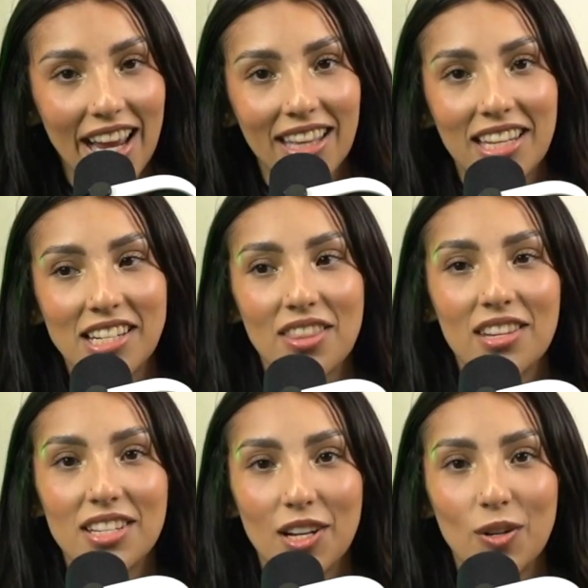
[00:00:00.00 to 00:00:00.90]
at the end of the
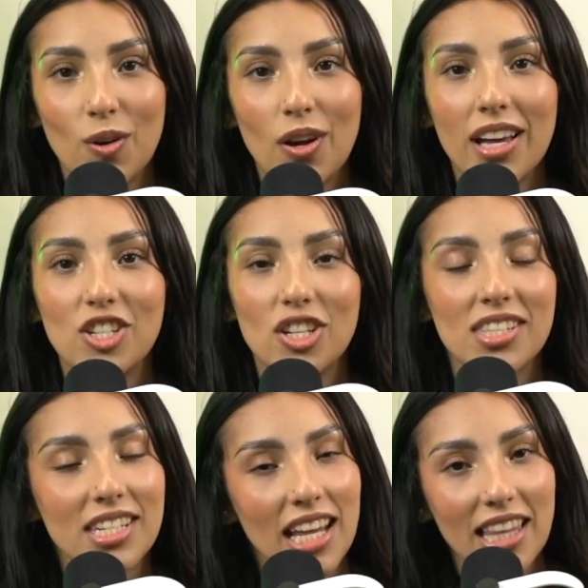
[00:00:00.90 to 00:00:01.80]
tunnel.
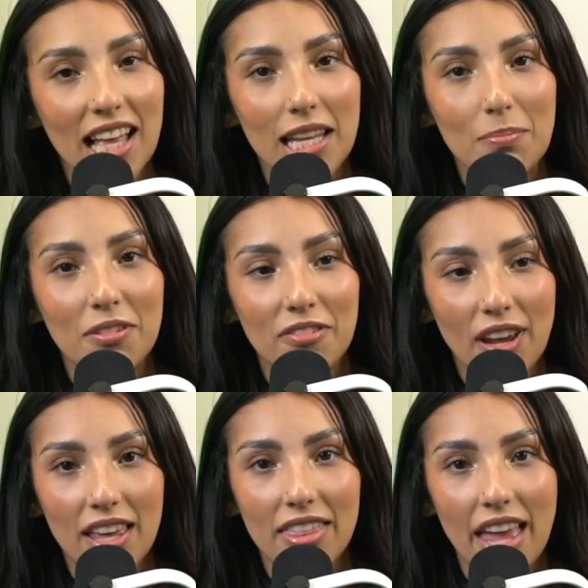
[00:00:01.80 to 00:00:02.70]
Just take that leap of
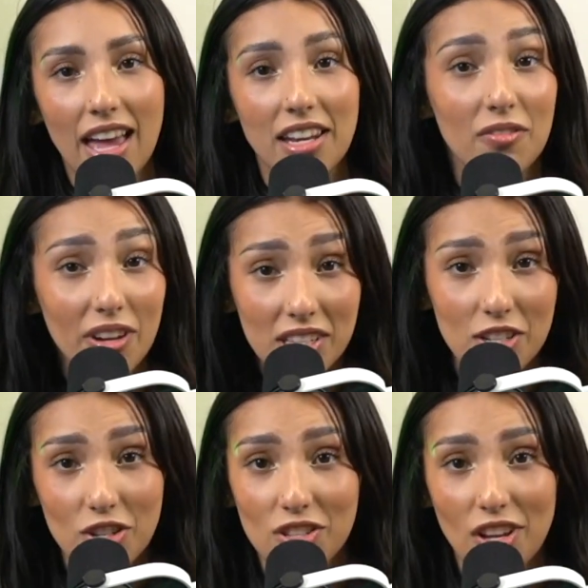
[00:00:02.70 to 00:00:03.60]
faith and invest
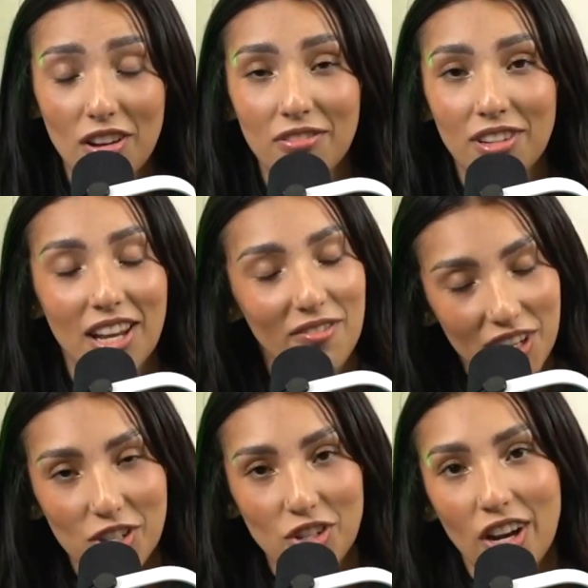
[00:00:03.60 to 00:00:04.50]
in yourself,
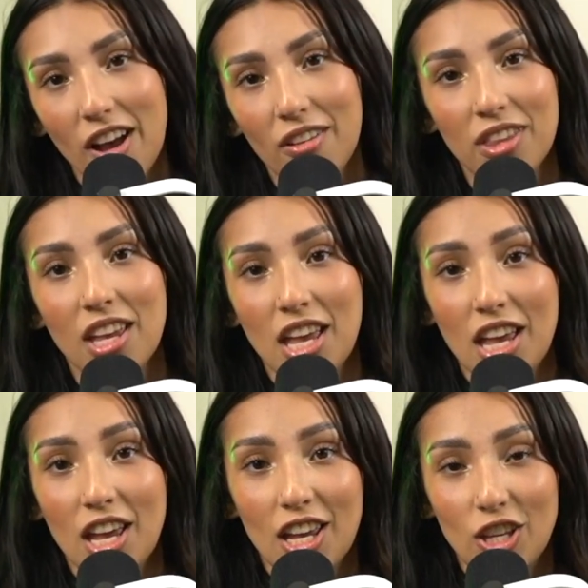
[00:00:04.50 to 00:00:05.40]
invest in your health.
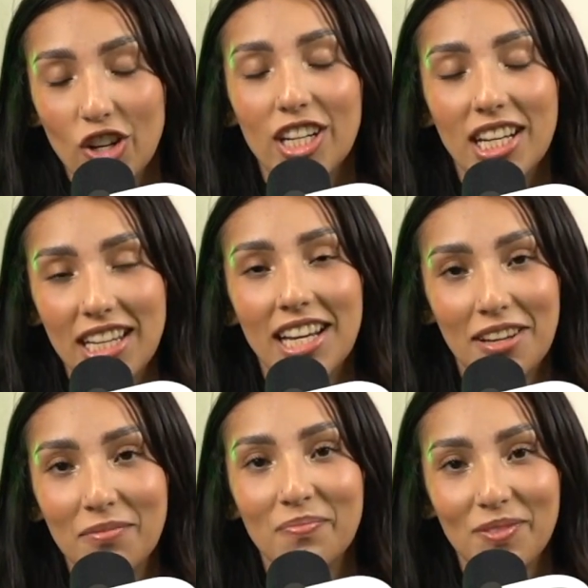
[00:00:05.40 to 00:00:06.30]
You're going to need
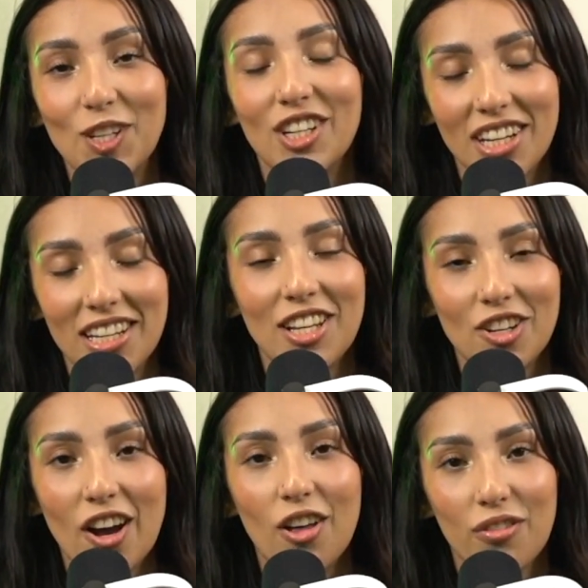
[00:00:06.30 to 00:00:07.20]
it. You're going to need
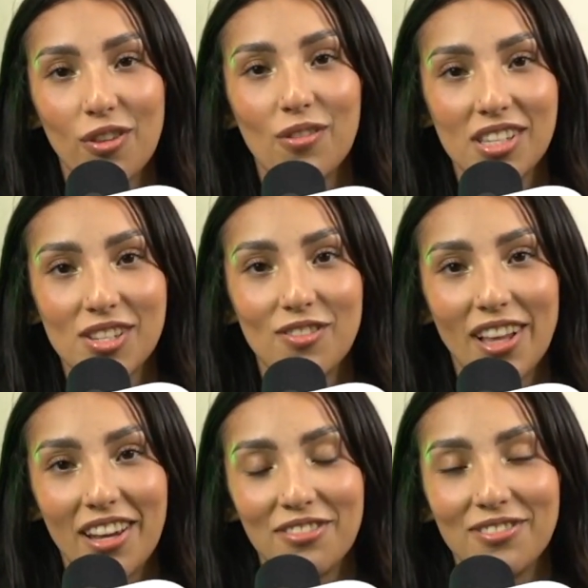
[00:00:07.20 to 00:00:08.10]
your health for the rest of your
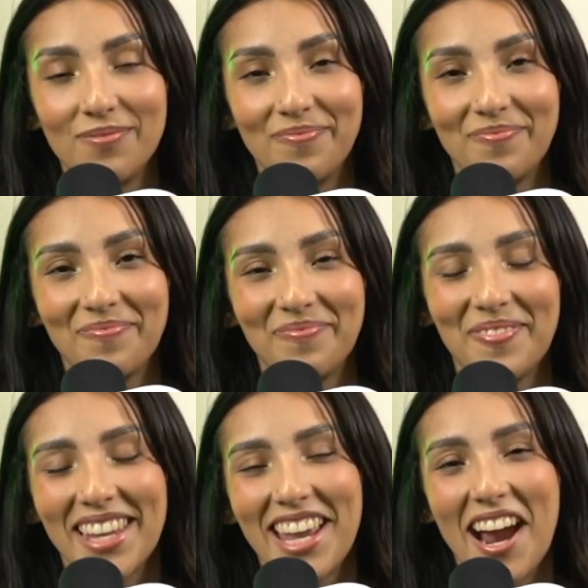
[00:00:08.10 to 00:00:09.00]
life.
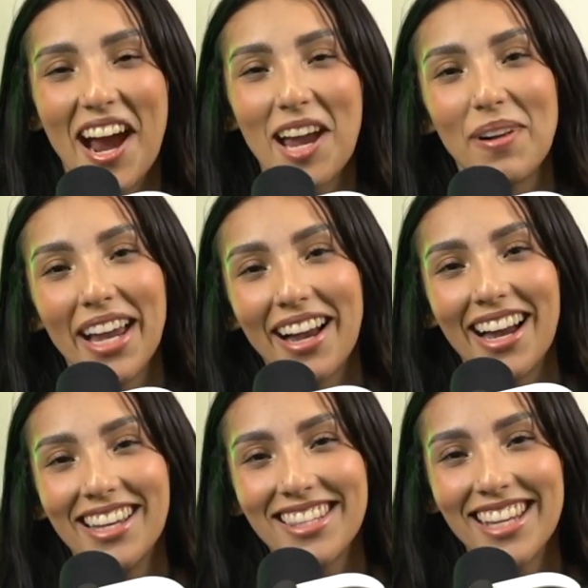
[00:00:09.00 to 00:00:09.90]
All right, bye
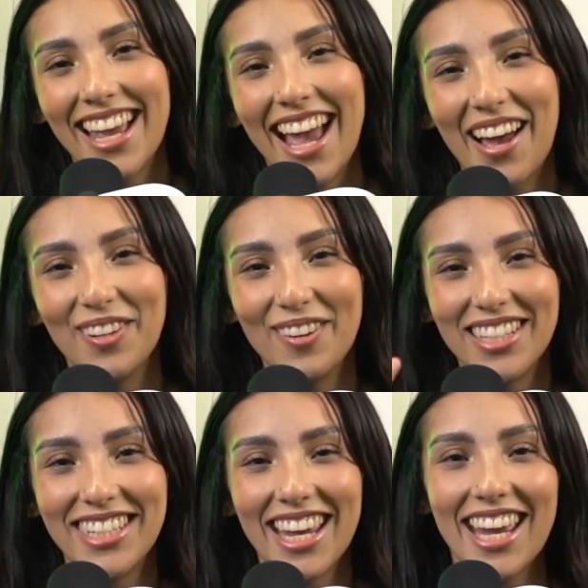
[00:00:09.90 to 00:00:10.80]
guys. Have a
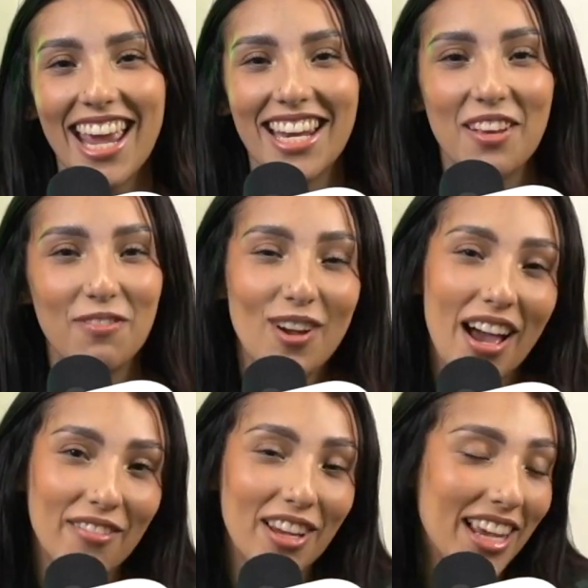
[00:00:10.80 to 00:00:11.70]
great day. And if you
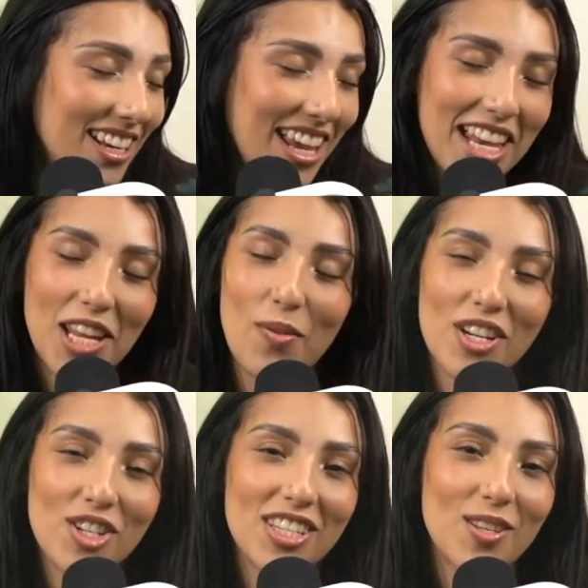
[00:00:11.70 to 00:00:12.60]
have, again, any
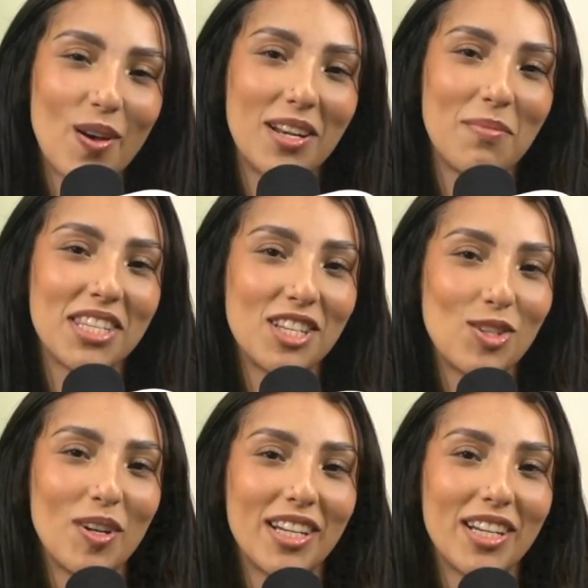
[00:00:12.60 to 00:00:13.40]
questions, go ahead and message me on